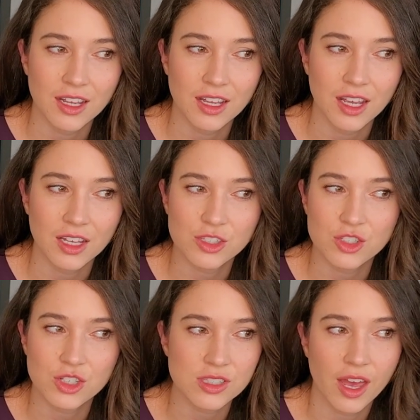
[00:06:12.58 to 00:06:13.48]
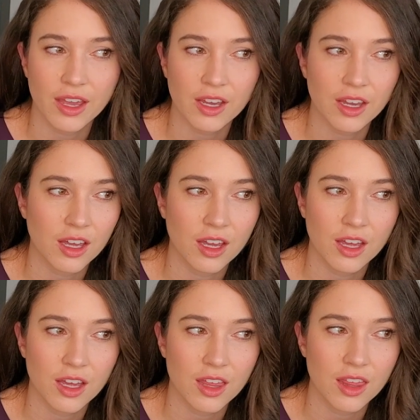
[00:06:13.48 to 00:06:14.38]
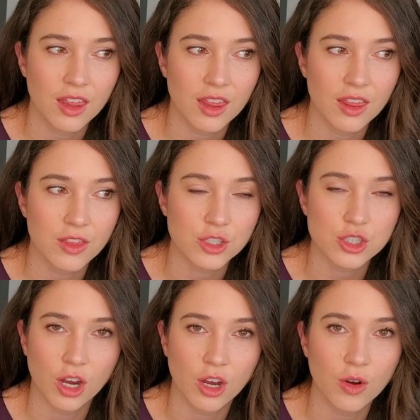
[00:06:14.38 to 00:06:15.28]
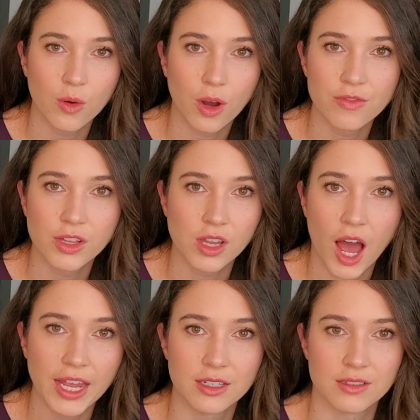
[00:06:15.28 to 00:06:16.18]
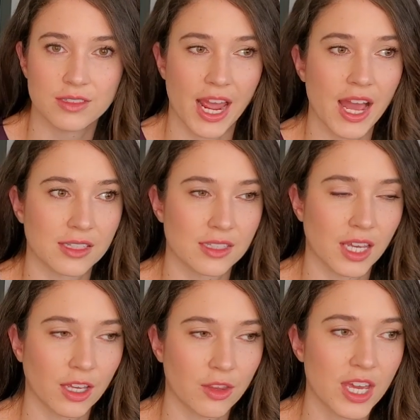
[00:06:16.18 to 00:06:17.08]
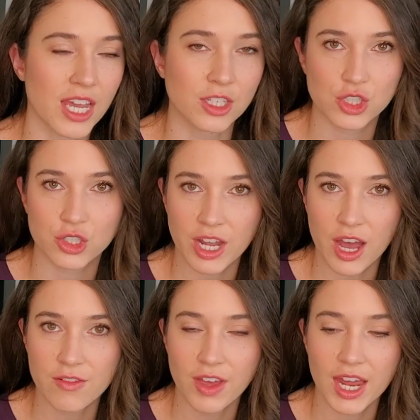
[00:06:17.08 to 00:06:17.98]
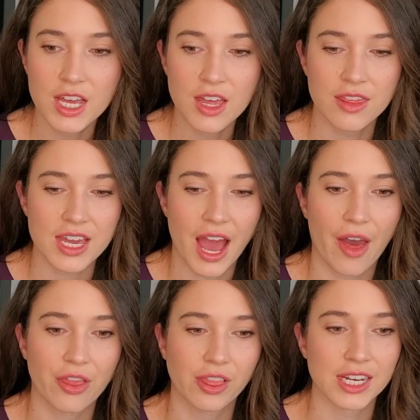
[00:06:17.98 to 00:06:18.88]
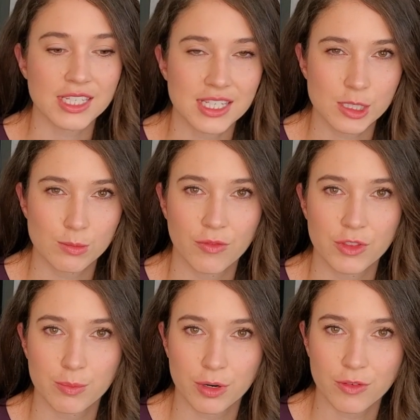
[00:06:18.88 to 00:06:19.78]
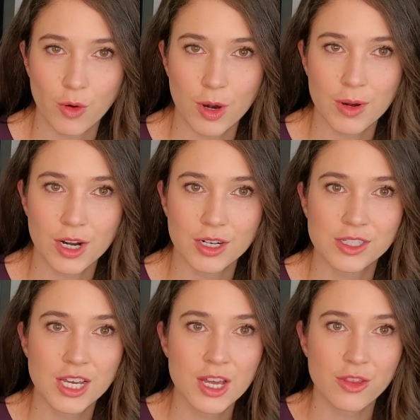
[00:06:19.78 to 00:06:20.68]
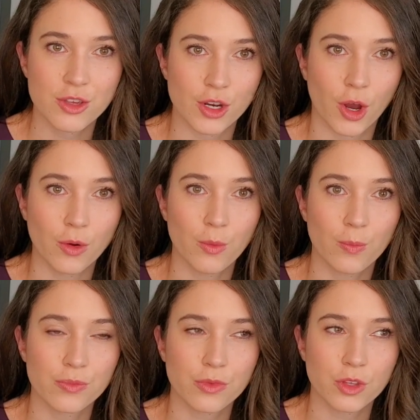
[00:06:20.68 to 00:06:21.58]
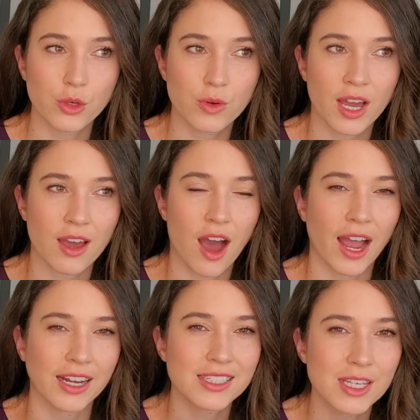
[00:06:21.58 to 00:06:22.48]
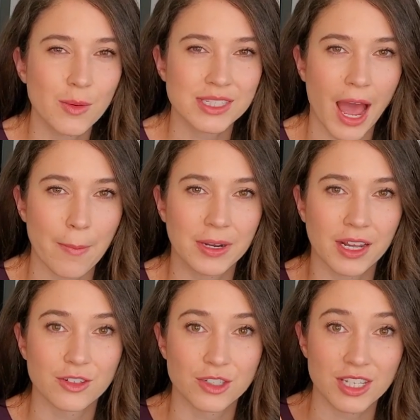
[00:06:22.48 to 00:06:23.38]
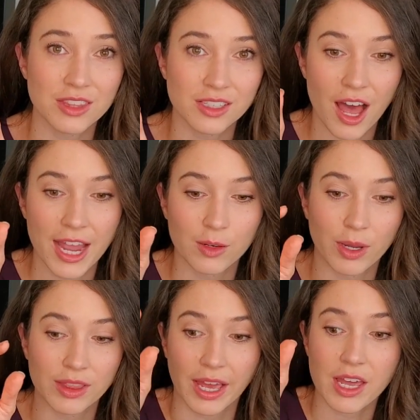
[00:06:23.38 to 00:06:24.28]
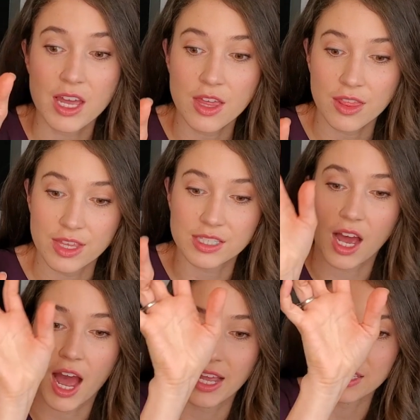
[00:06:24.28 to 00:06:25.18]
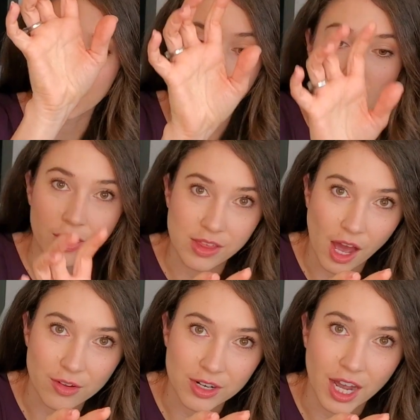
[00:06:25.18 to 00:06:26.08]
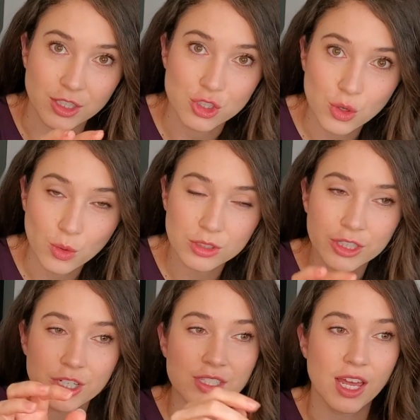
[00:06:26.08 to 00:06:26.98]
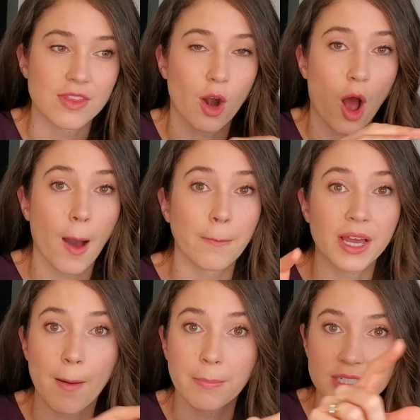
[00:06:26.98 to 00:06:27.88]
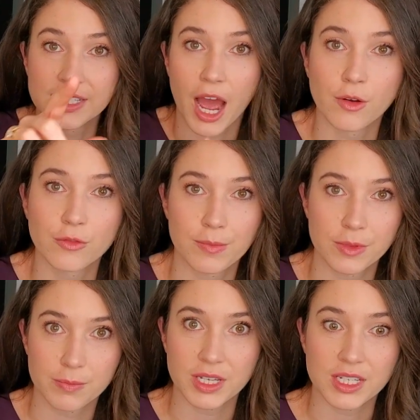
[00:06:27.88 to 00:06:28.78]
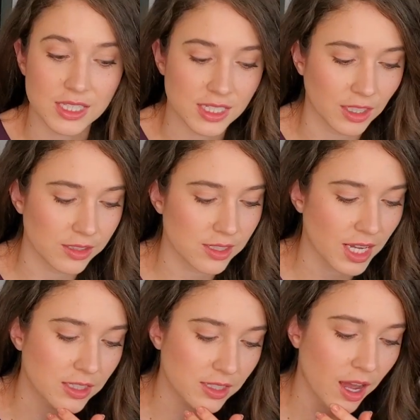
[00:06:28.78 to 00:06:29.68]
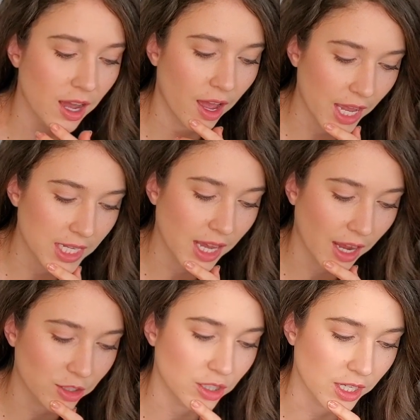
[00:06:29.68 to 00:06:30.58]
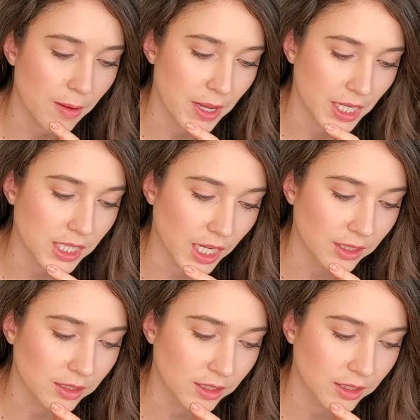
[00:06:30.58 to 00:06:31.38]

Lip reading: it's just like the show of the lion dance, like the history of it, the athleticism of the performers, you know, you can kind of see what's happening underneath the lion when like this guy is like on the other guy's shoulders and they're hopping up and down from the big stilts. It's actually amazing.